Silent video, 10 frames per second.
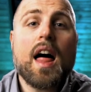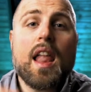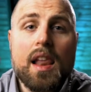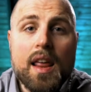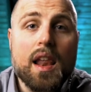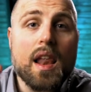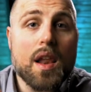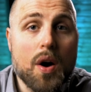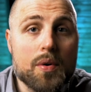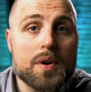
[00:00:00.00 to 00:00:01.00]
a little
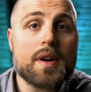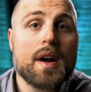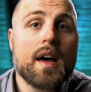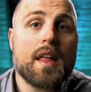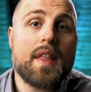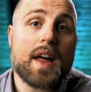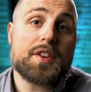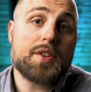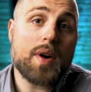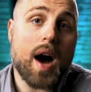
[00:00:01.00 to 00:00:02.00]
lower than
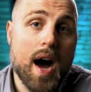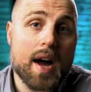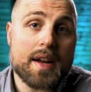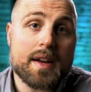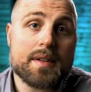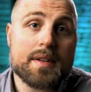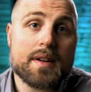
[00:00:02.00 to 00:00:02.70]
too high.